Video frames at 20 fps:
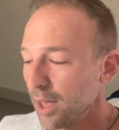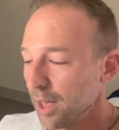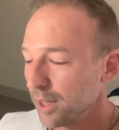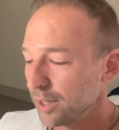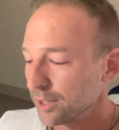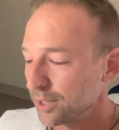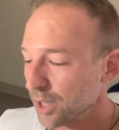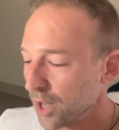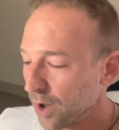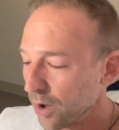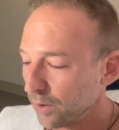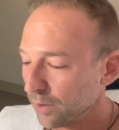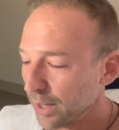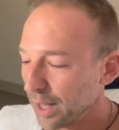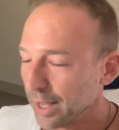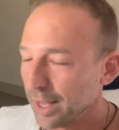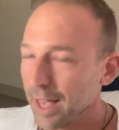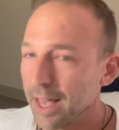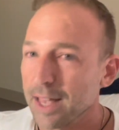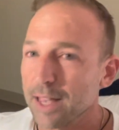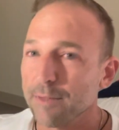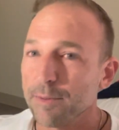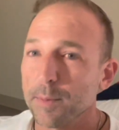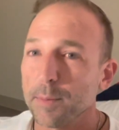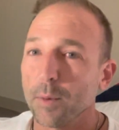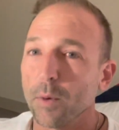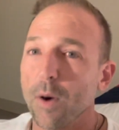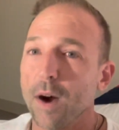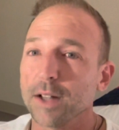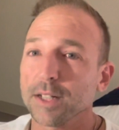So like, if you've been
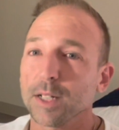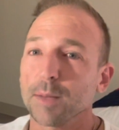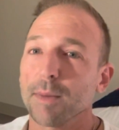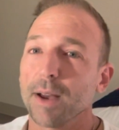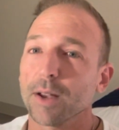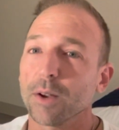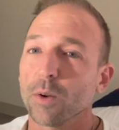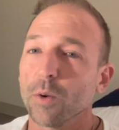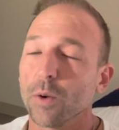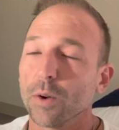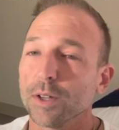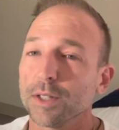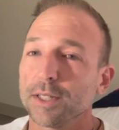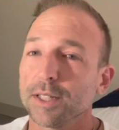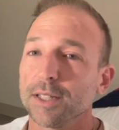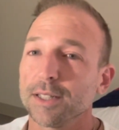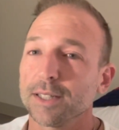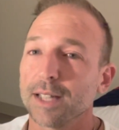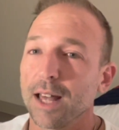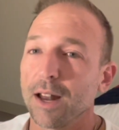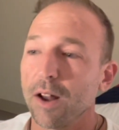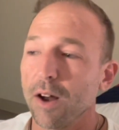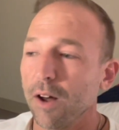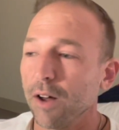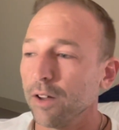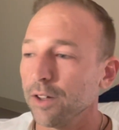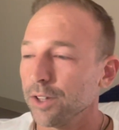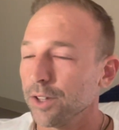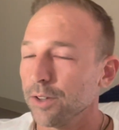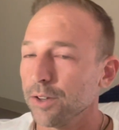watching my courses at
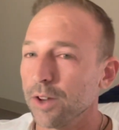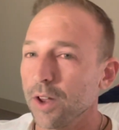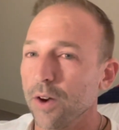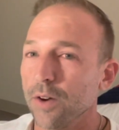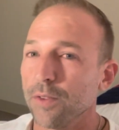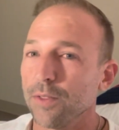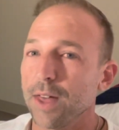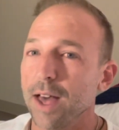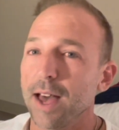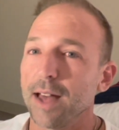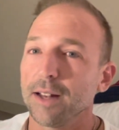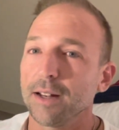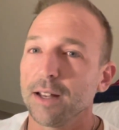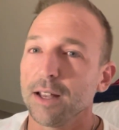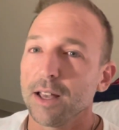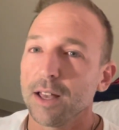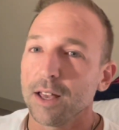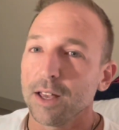all, you know that